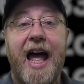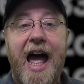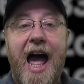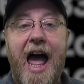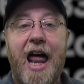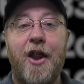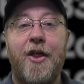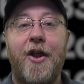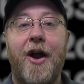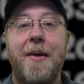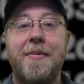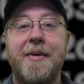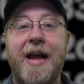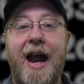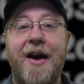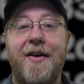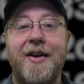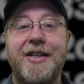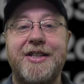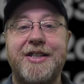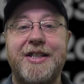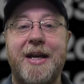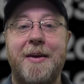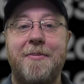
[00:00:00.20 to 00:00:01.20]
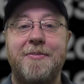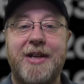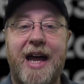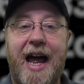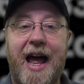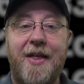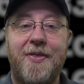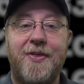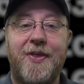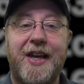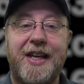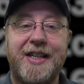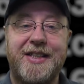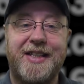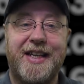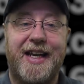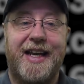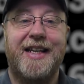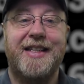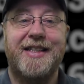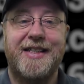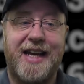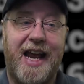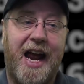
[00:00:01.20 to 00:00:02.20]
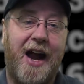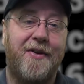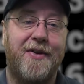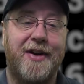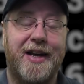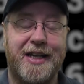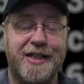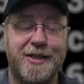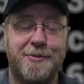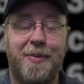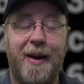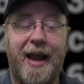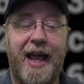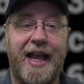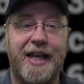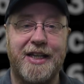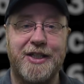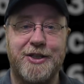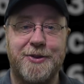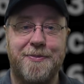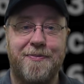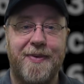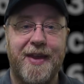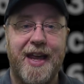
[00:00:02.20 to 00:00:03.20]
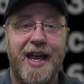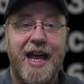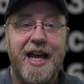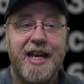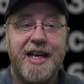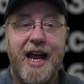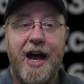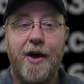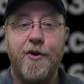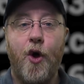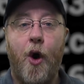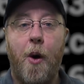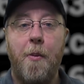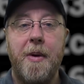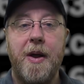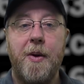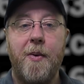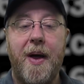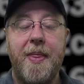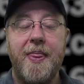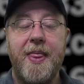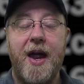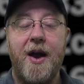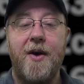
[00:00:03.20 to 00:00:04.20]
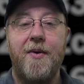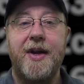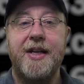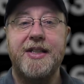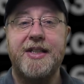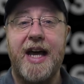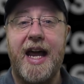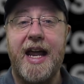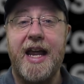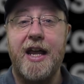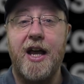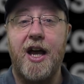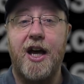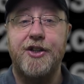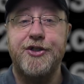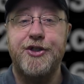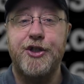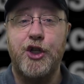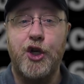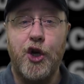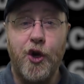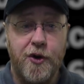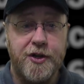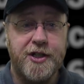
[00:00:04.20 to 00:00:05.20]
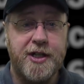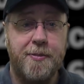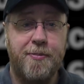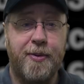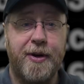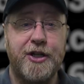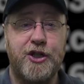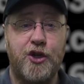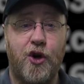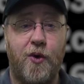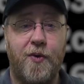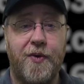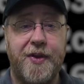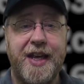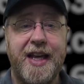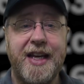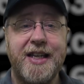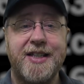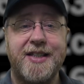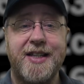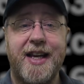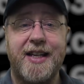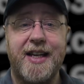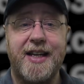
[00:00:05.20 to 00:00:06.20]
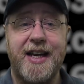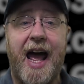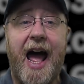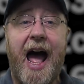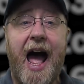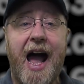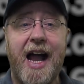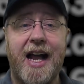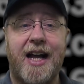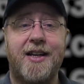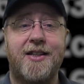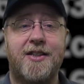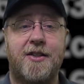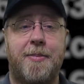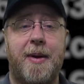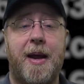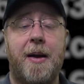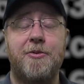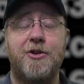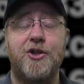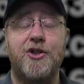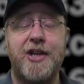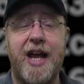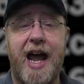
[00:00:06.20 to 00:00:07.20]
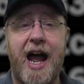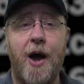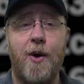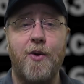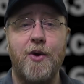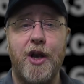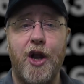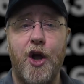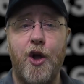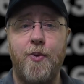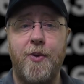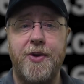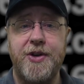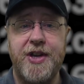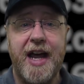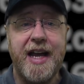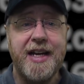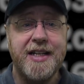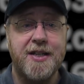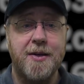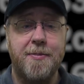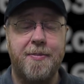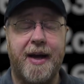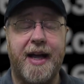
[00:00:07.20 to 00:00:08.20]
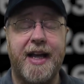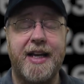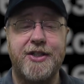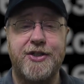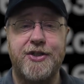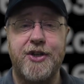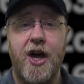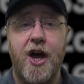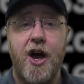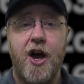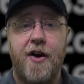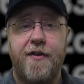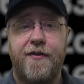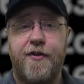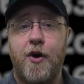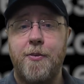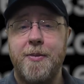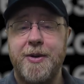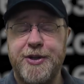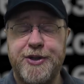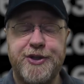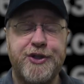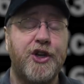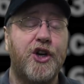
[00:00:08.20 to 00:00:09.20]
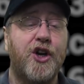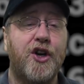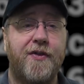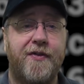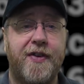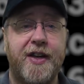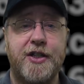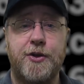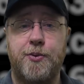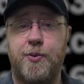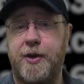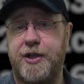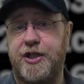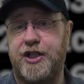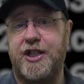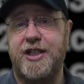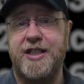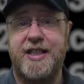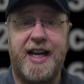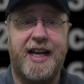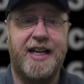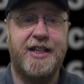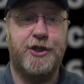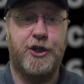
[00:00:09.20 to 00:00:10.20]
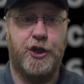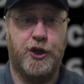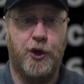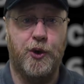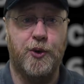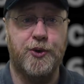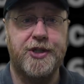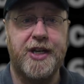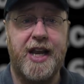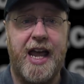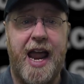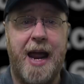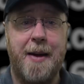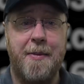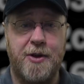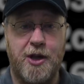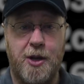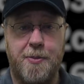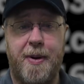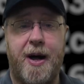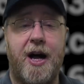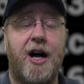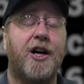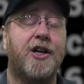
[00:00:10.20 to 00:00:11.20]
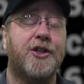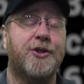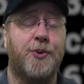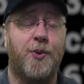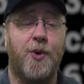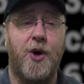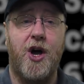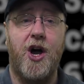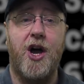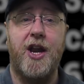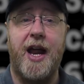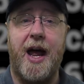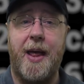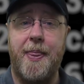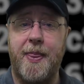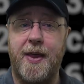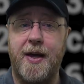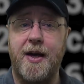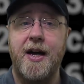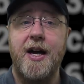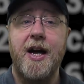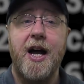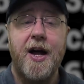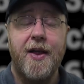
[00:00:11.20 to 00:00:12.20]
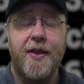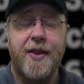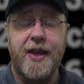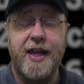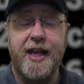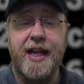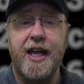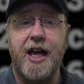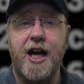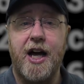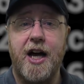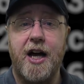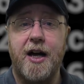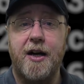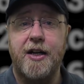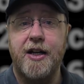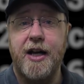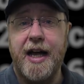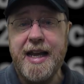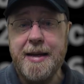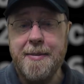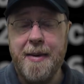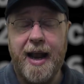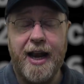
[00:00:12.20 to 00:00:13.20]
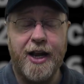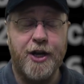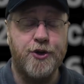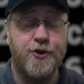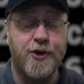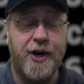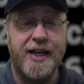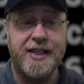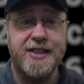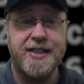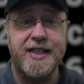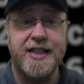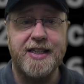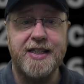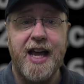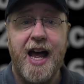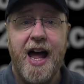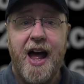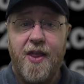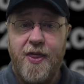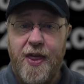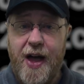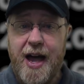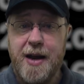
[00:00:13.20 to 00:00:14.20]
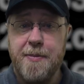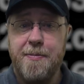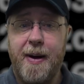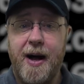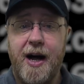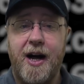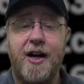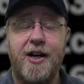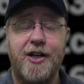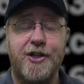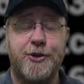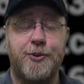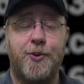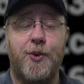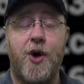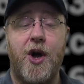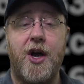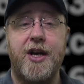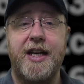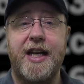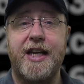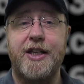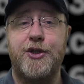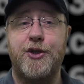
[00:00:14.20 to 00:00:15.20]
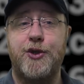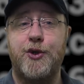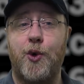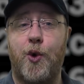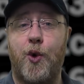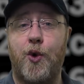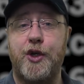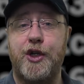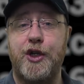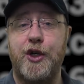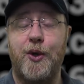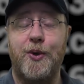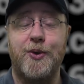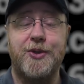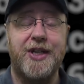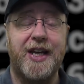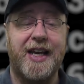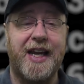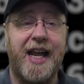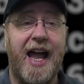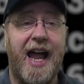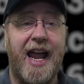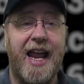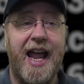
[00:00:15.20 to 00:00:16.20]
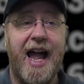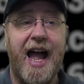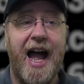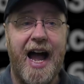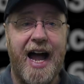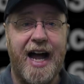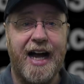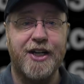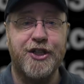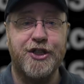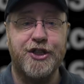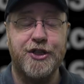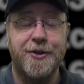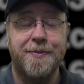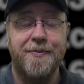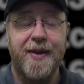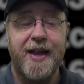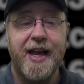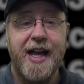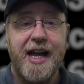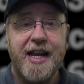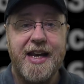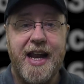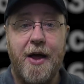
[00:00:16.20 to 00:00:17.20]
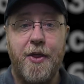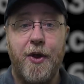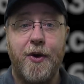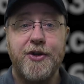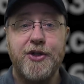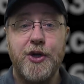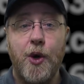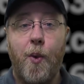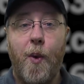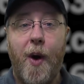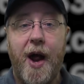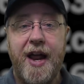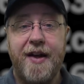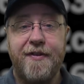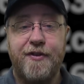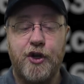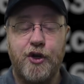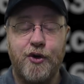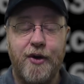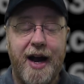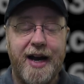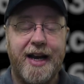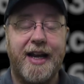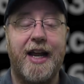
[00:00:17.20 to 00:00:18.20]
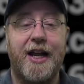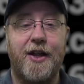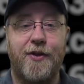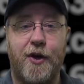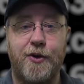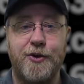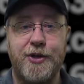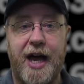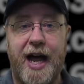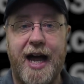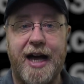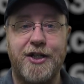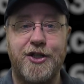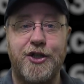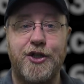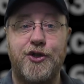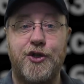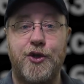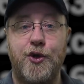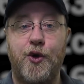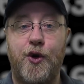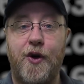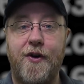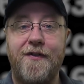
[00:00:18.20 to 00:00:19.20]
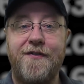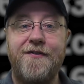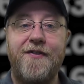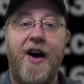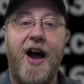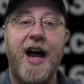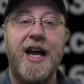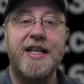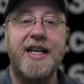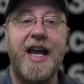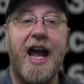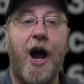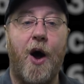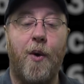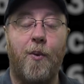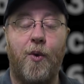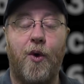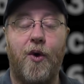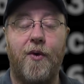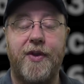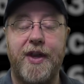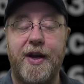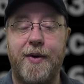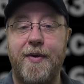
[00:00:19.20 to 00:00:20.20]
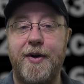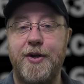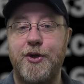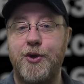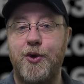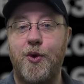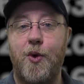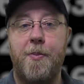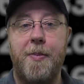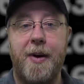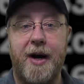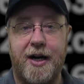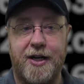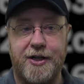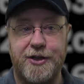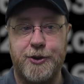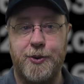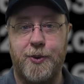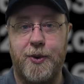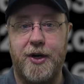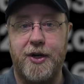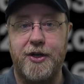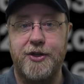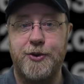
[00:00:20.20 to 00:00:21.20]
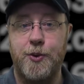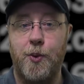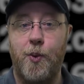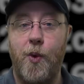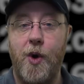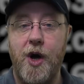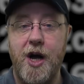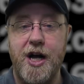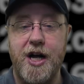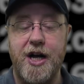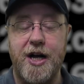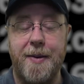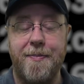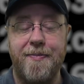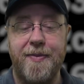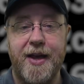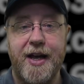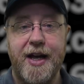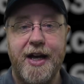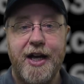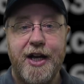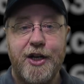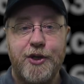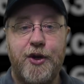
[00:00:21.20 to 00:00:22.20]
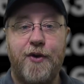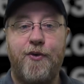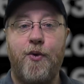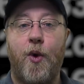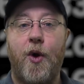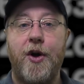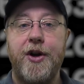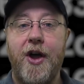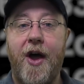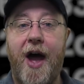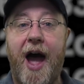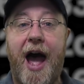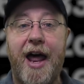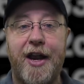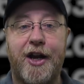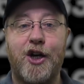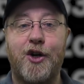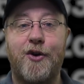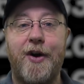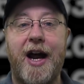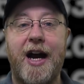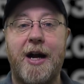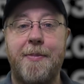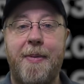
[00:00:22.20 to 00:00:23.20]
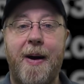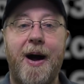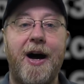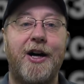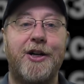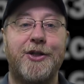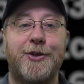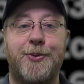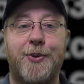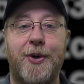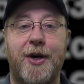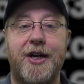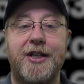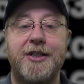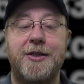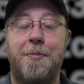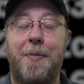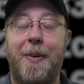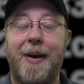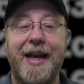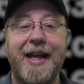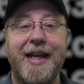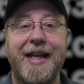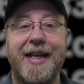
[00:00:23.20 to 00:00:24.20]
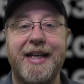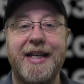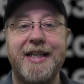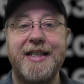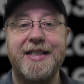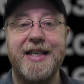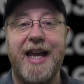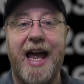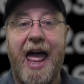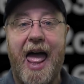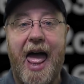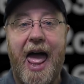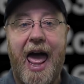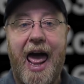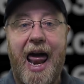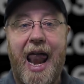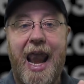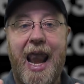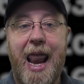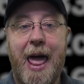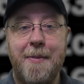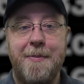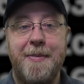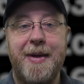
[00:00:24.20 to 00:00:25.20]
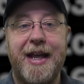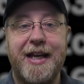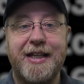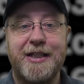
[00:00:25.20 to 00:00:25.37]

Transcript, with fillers: Hello there, I'm Gary Sims and this is Gary Explains. Now normally when there is a, a security breach on the internet and hackers have been able to download the database from a service which contains the username and the password and the, the uh, email addresses, that password is stored using a hash. Now there is a way of cracking those hashes so you can find out what the original passwords were. So if you want to know how to crack passwords, please let me